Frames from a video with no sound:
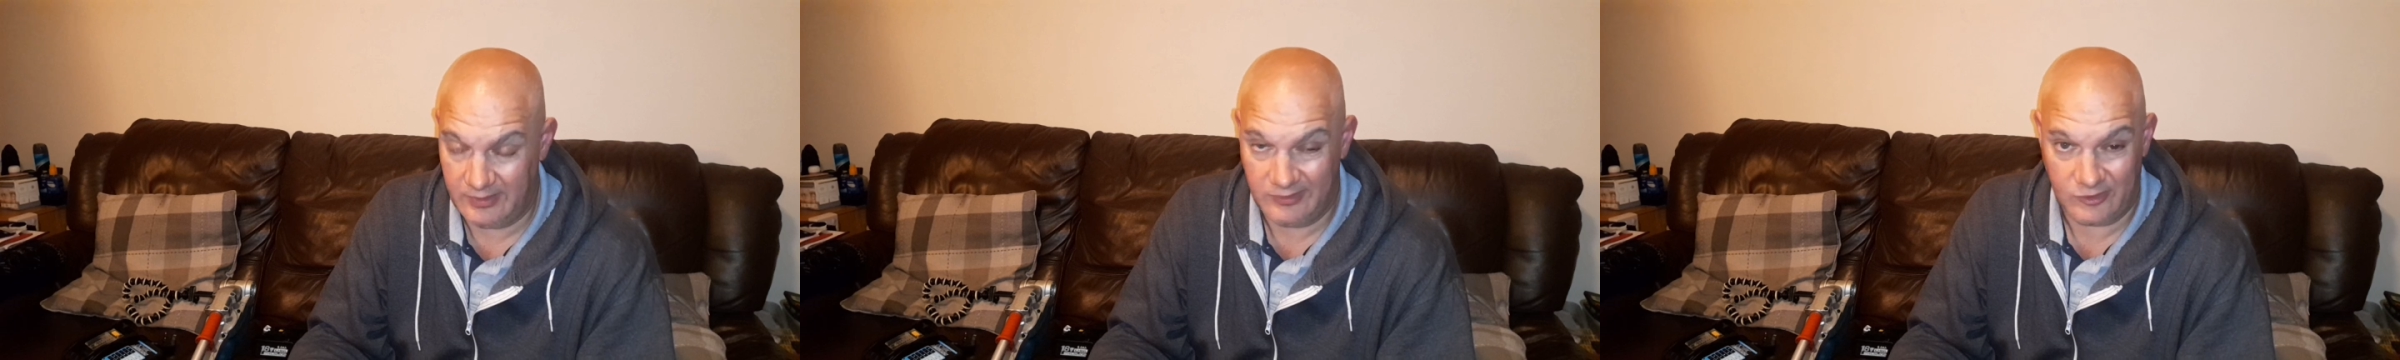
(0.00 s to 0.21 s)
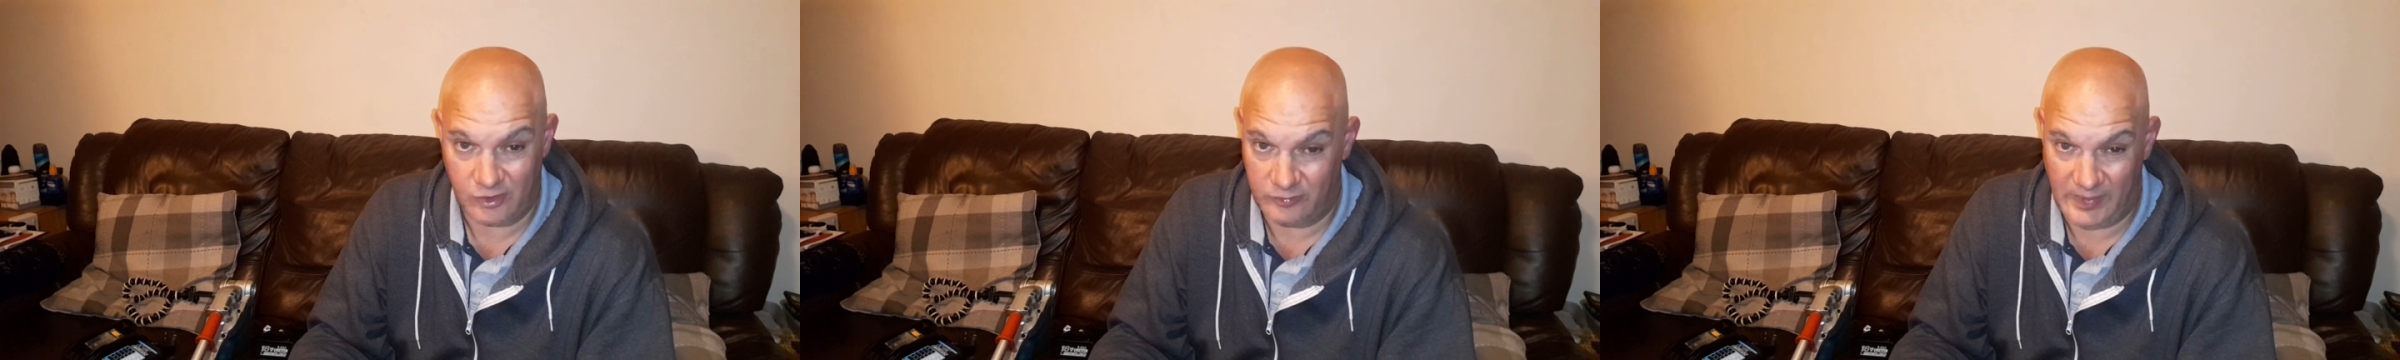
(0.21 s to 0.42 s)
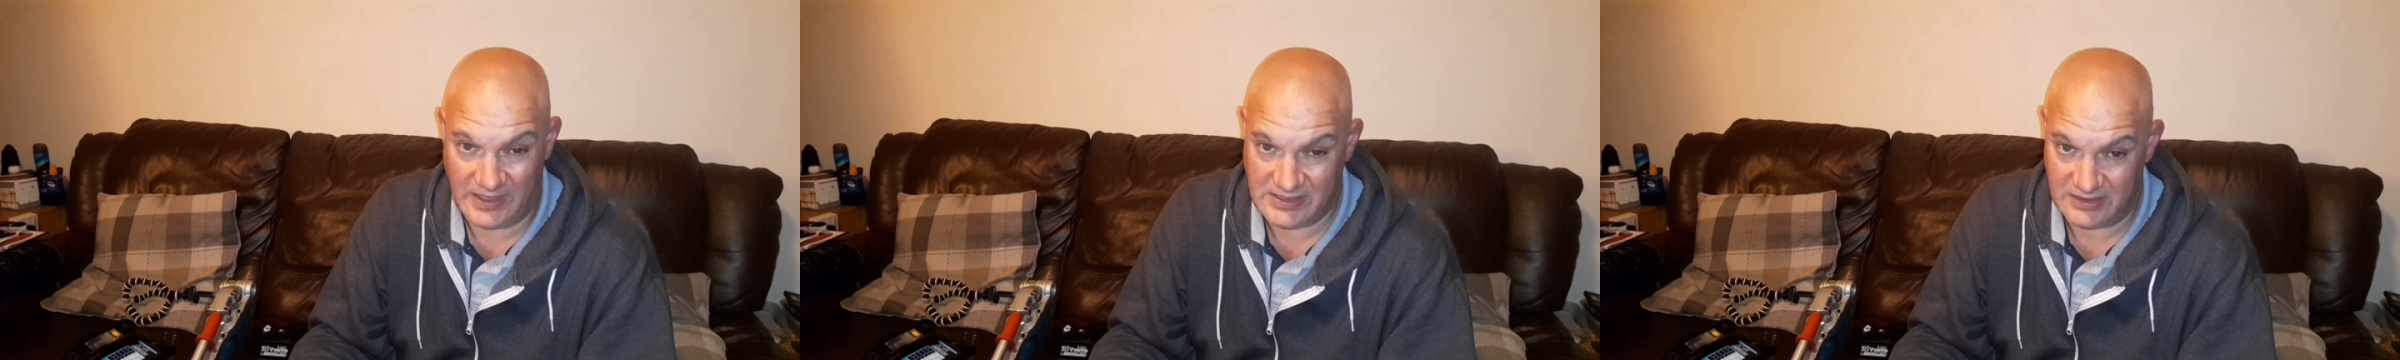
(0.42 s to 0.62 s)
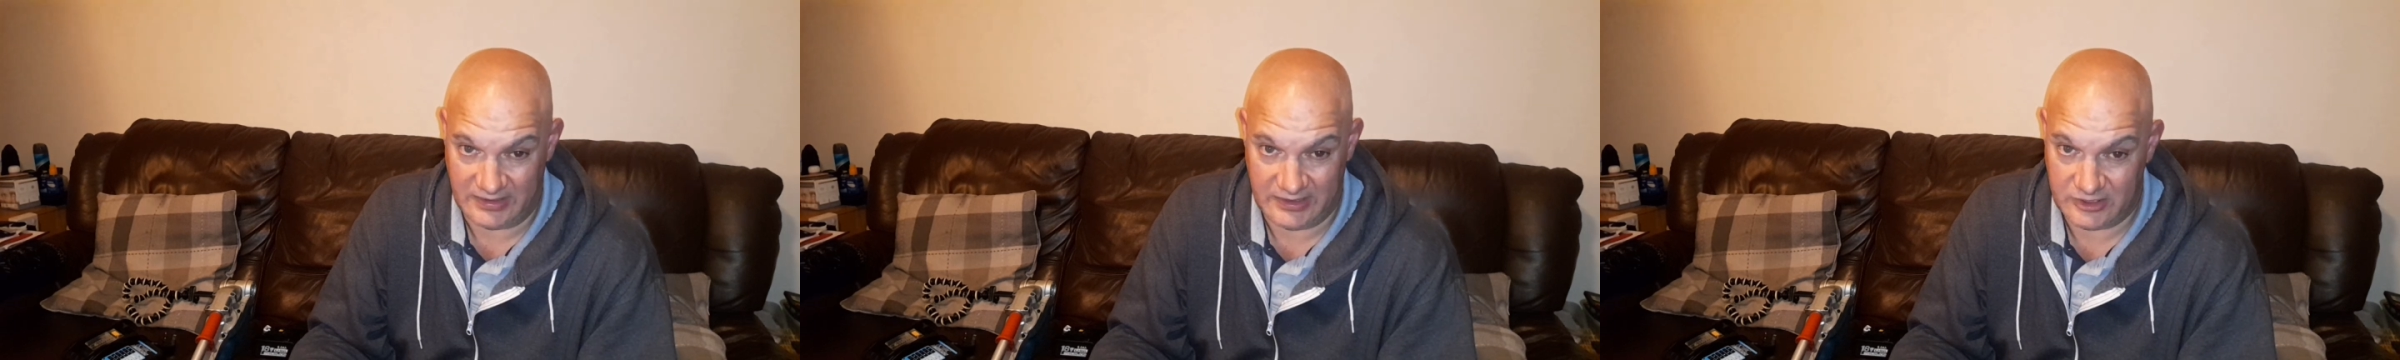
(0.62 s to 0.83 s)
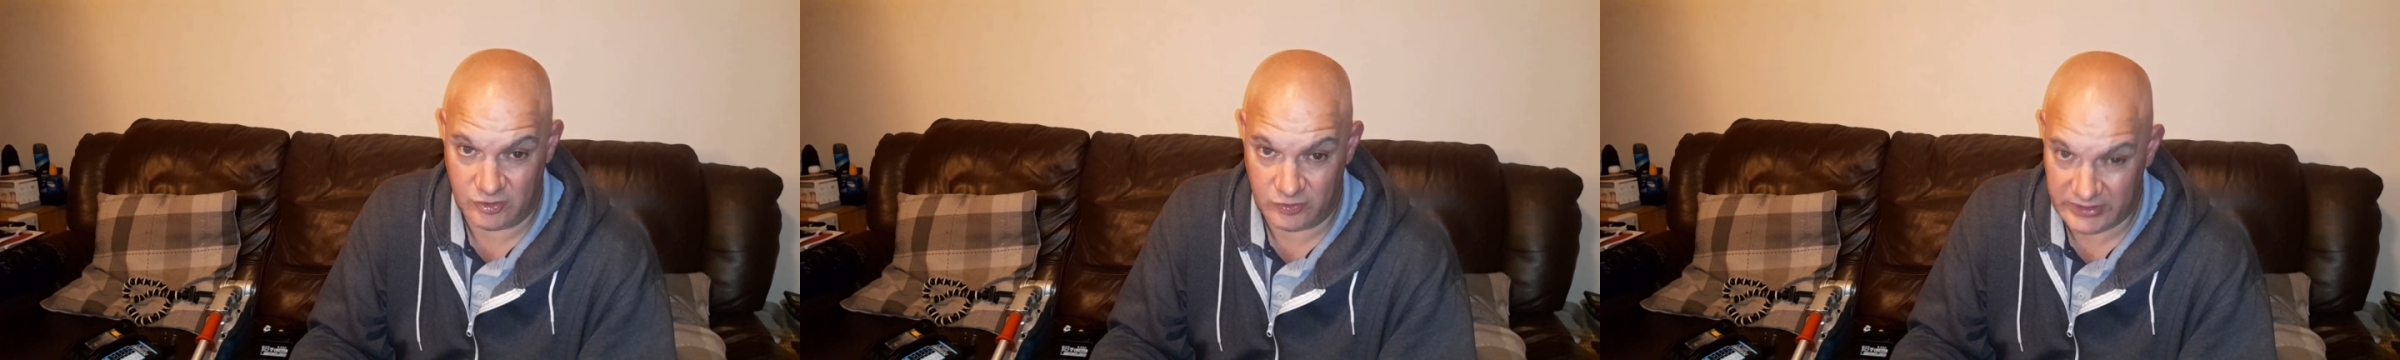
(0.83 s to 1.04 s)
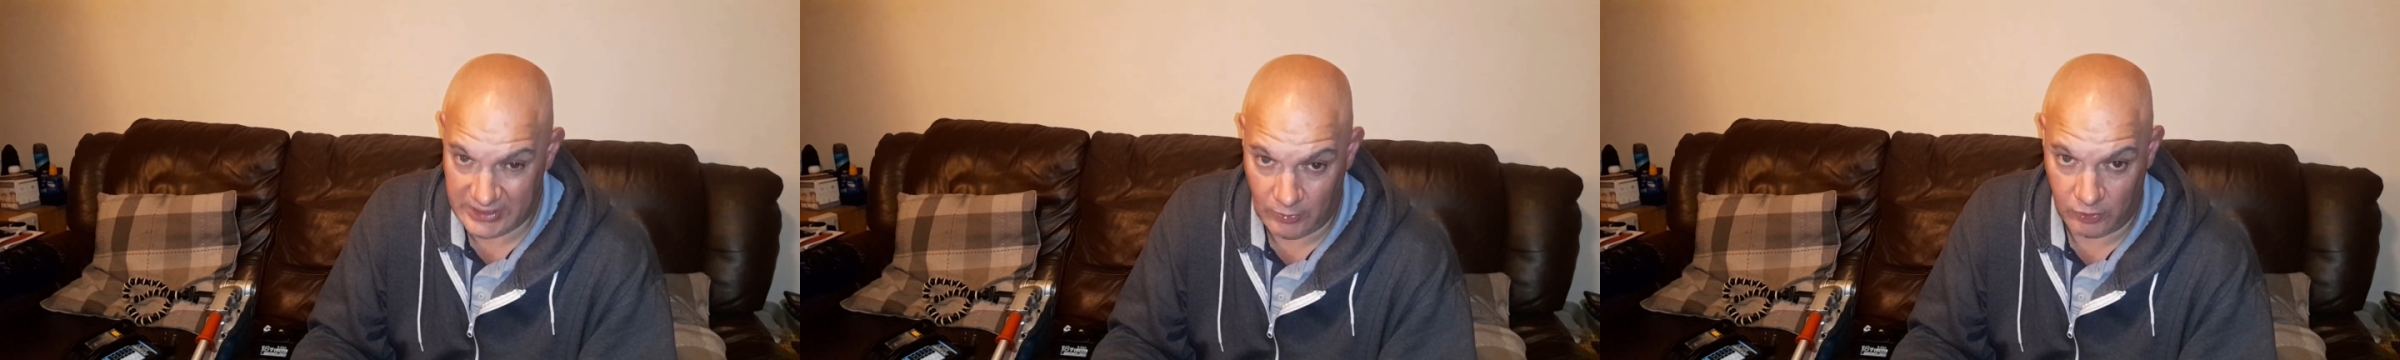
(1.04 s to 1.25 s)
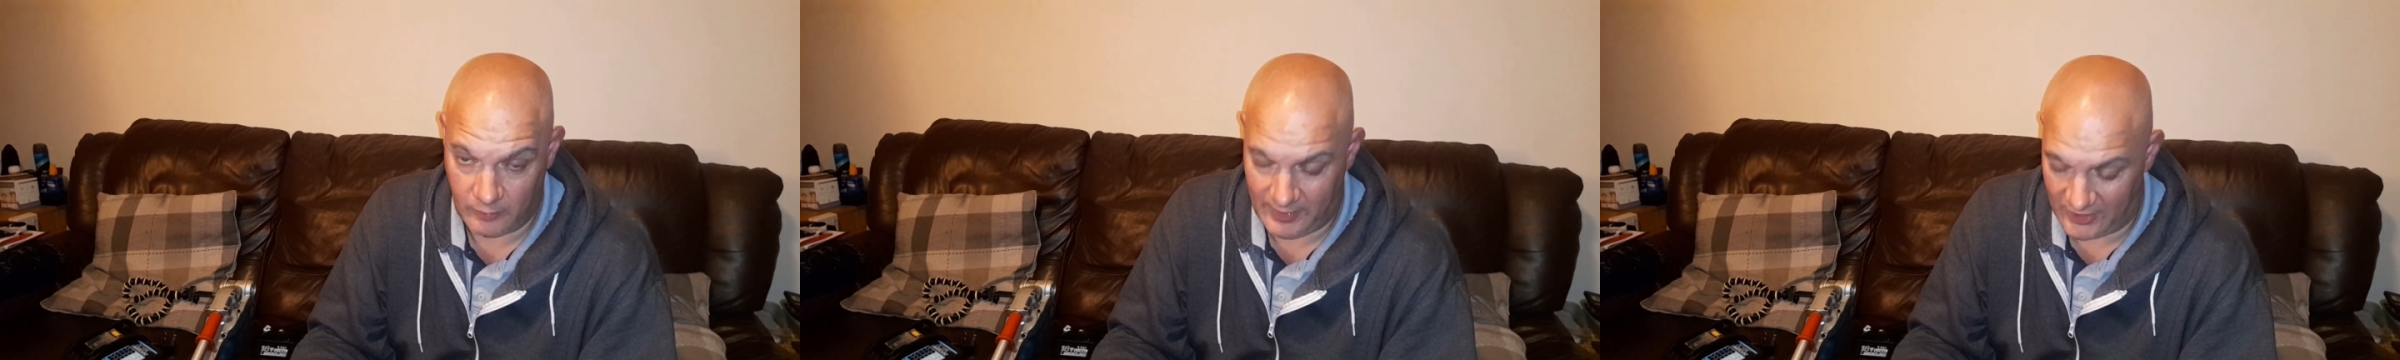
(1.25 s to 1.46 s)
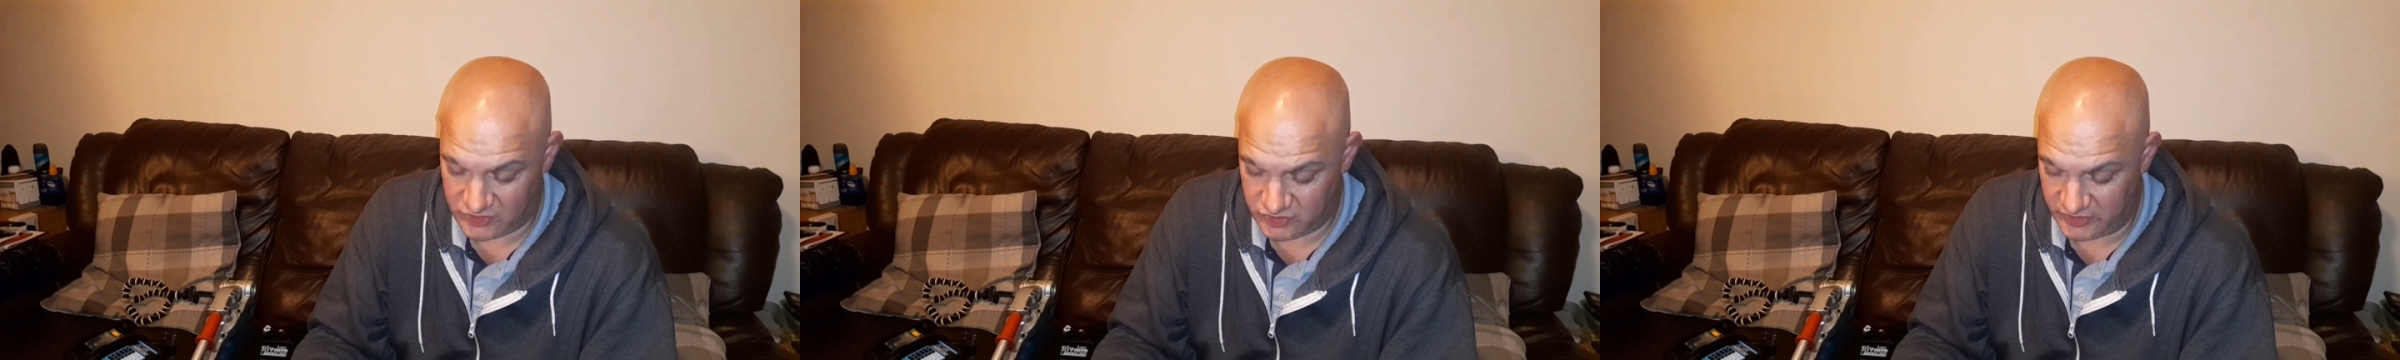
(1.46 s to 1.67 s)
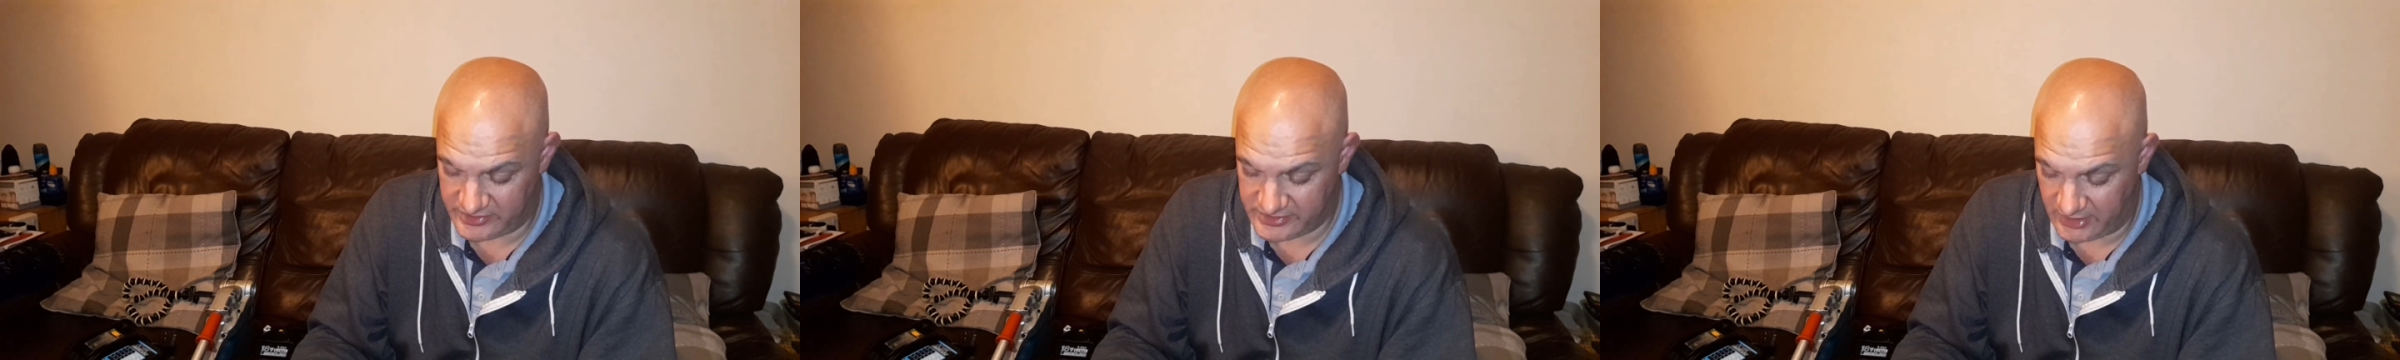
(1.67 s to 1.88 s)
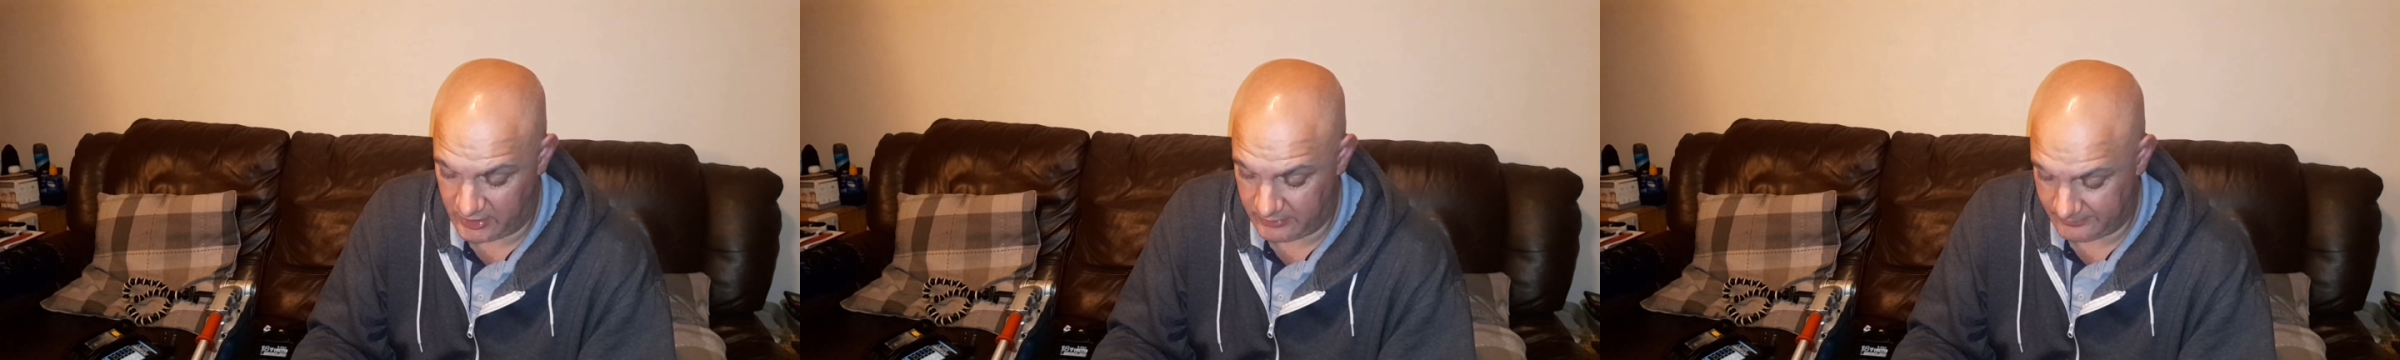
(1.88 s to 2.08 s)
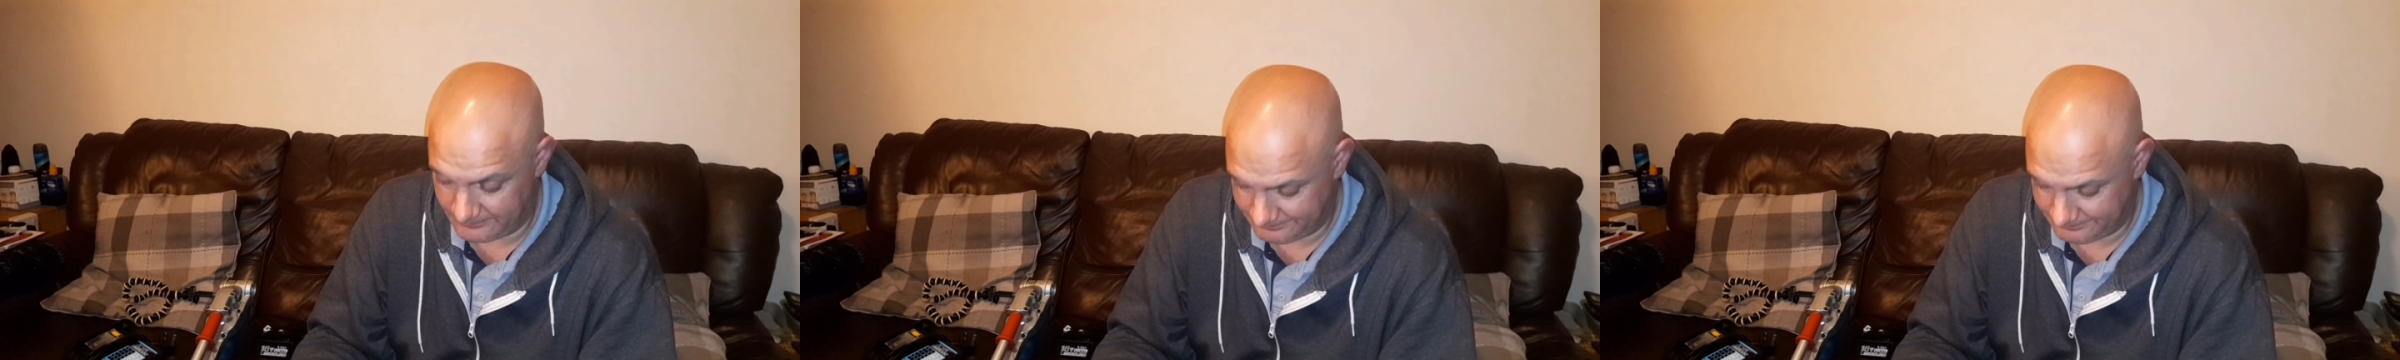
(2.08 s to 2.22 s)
could kill the battery. So